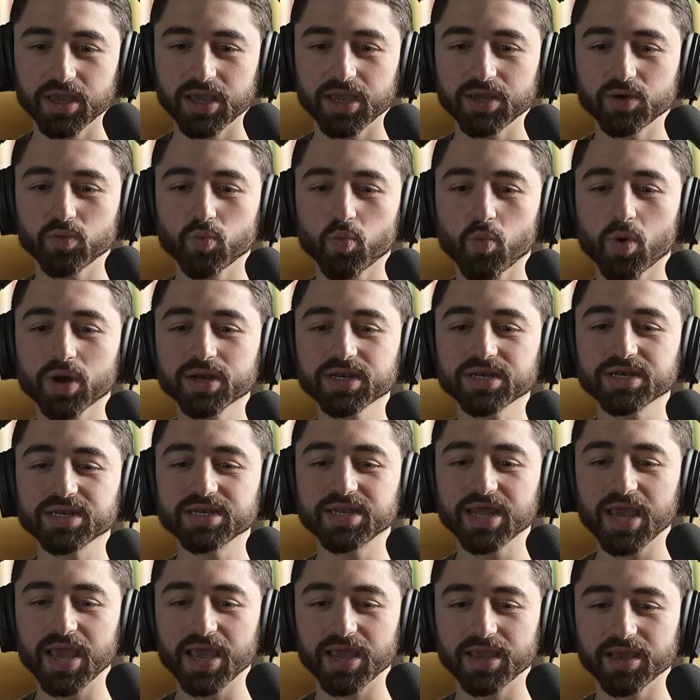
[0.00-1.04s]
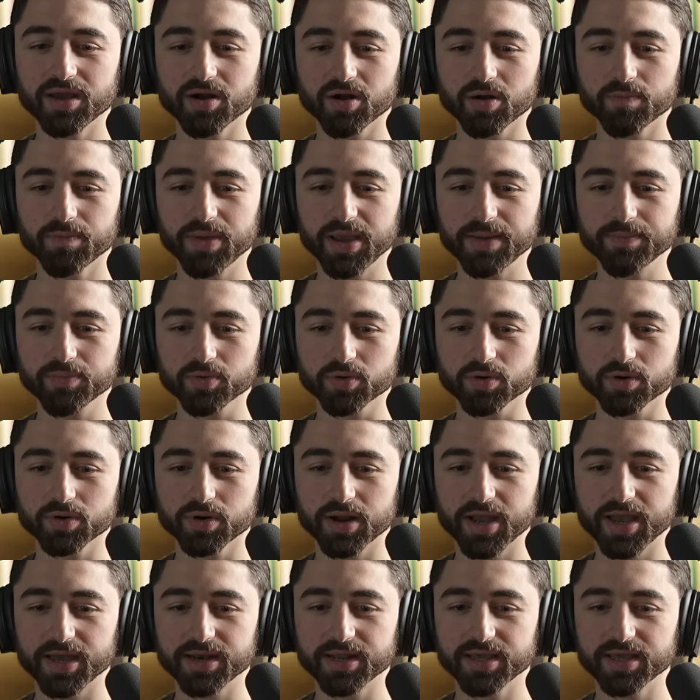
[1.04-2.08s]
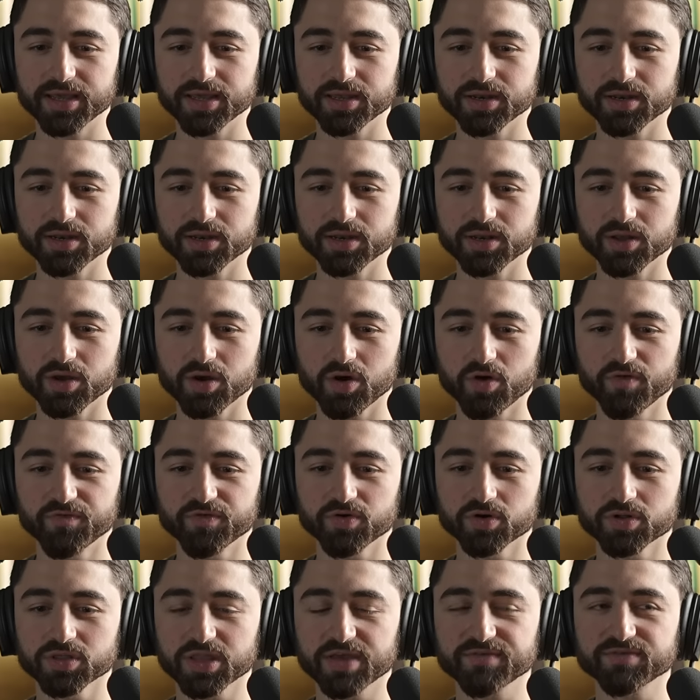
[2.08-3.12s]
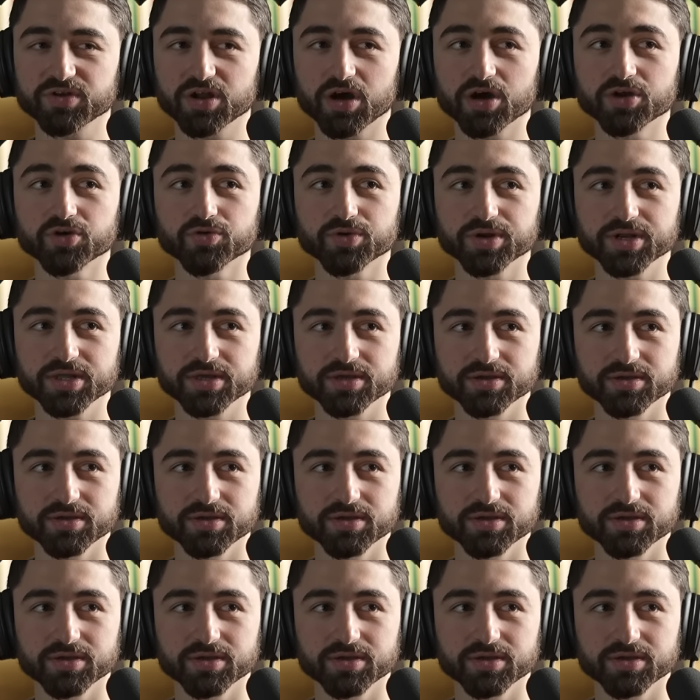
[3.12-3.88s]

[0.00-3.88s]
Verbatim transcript: In one day, our paper had hit over 1100.